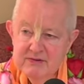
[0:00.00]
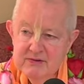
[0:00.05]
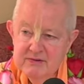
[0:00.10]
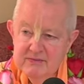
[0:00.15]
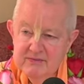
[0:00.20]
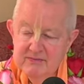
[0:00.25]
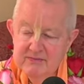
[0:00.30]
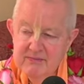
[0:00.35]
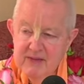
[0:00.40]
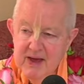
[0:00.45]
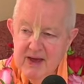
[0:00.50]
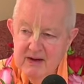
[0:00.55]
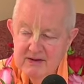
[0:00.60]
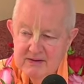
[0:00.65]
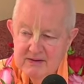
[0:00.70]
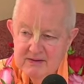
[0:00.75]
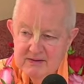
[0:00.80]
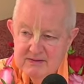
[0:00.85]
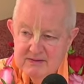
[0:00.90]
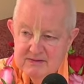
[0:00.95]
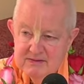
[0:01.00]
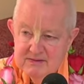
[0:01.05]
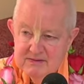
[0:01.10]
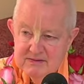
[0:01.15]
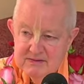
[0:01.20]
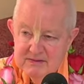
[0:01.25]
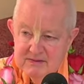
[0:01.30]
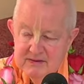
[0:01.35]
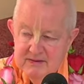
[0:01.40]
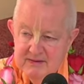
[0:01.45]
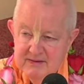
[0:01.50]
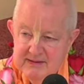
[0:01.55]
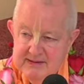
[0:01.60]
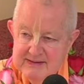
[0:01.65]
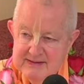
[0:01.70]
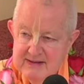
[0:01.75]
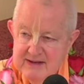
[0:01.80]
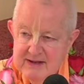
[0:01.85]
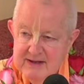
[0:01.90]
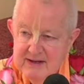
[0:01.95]
matter.
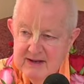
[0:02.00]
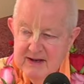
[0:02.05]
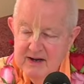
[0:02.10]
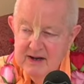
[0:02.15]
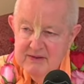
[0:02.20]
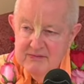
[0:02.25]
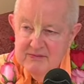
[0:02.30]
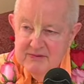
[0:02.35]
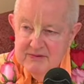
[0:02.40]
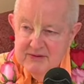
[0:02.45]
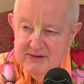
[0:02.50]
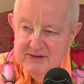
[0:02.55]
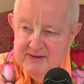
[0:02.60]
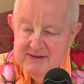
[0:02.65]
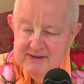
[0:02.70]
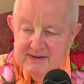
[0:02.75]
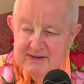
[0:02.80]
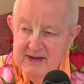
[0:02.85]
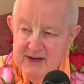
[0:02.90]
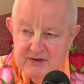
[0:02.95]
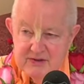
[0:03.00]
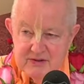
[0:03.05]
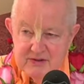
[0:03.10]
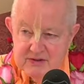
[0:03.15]
Seeing God within nature.